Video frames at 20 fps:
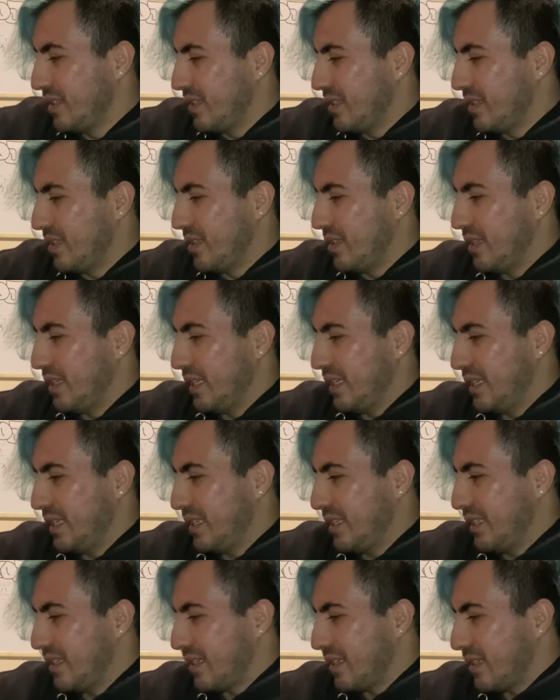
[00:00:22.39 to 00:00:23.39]
that
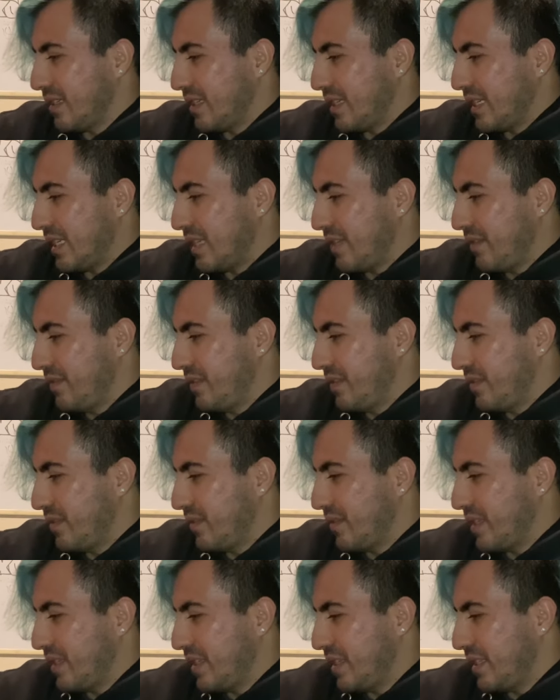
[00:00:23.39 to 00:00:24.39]
I haven't
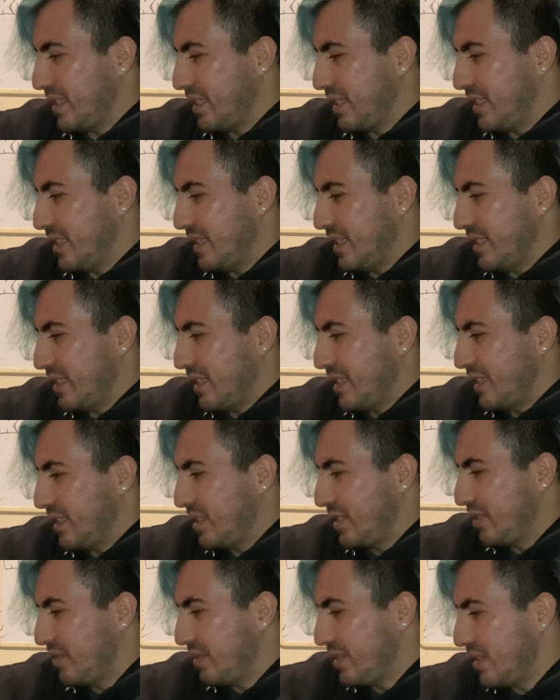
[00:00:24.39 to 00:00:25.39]
edited yet that I
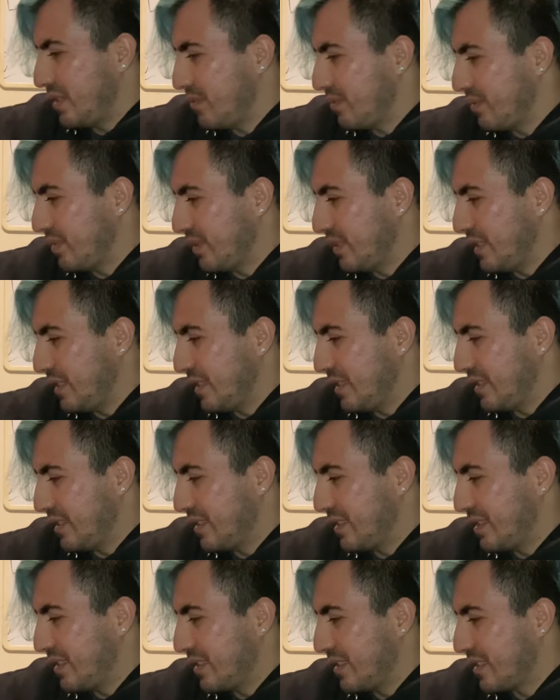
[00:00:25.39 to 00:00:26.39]
still need to
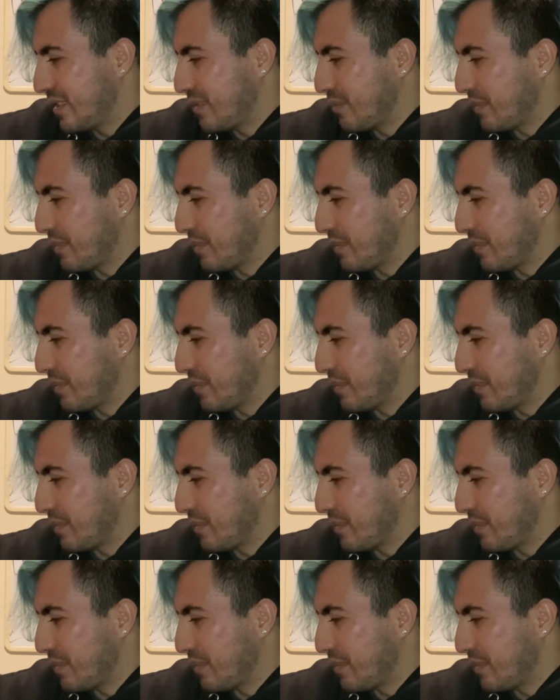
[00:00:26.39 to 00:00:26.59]
release.